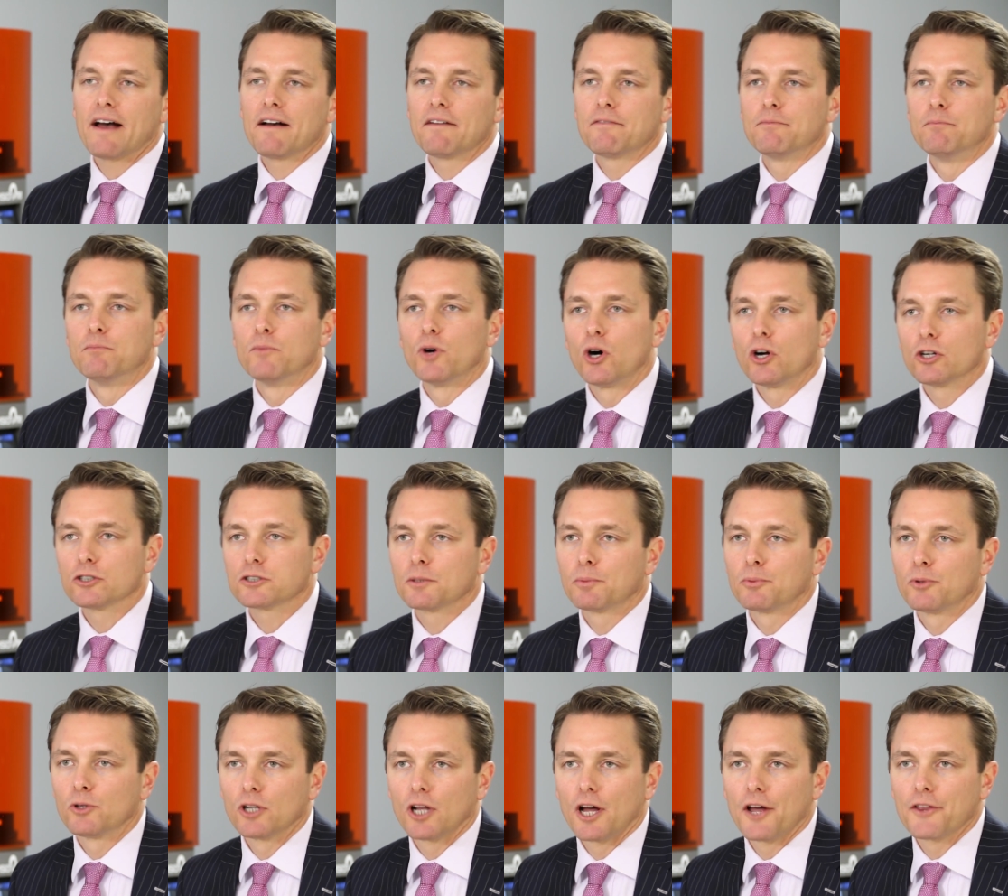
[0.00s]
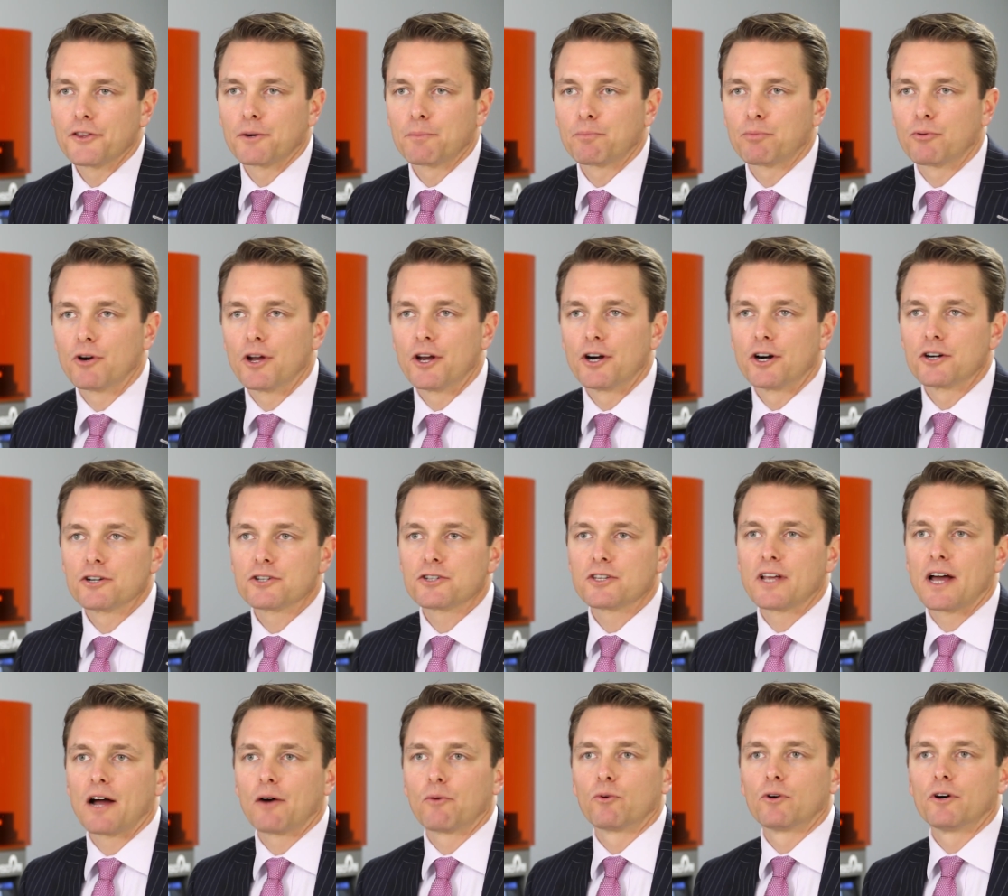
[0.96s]
have multiple other
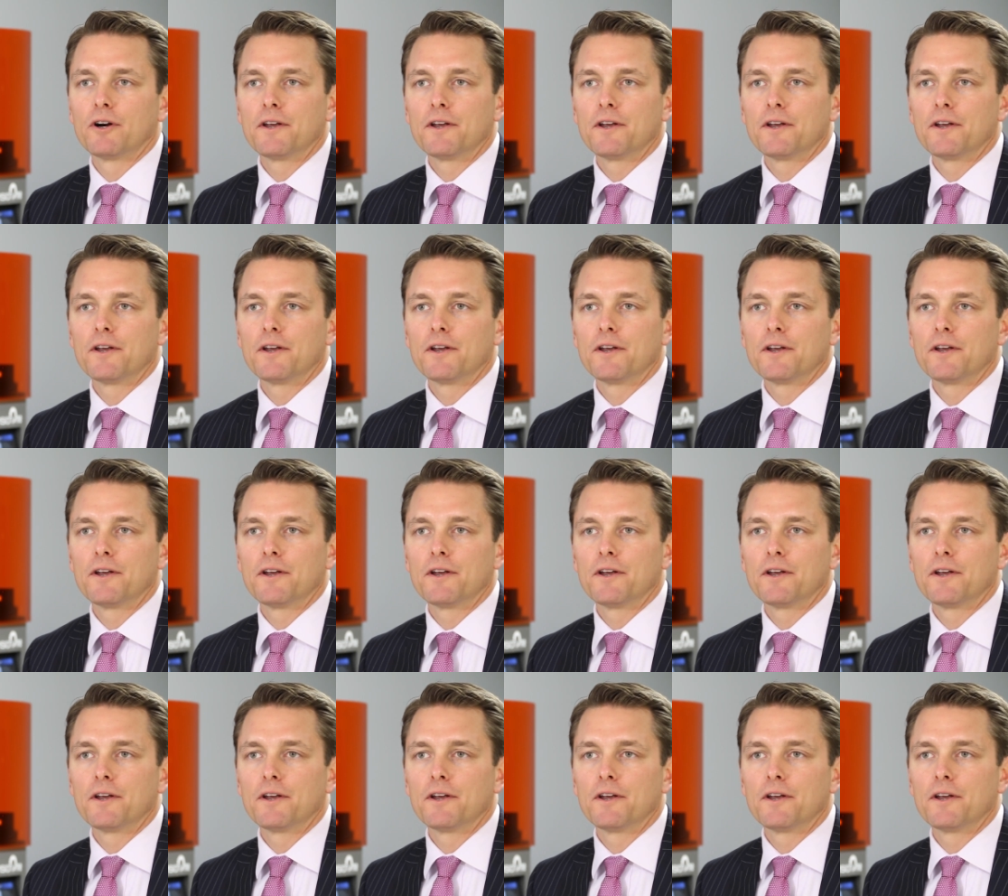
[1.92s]
printers that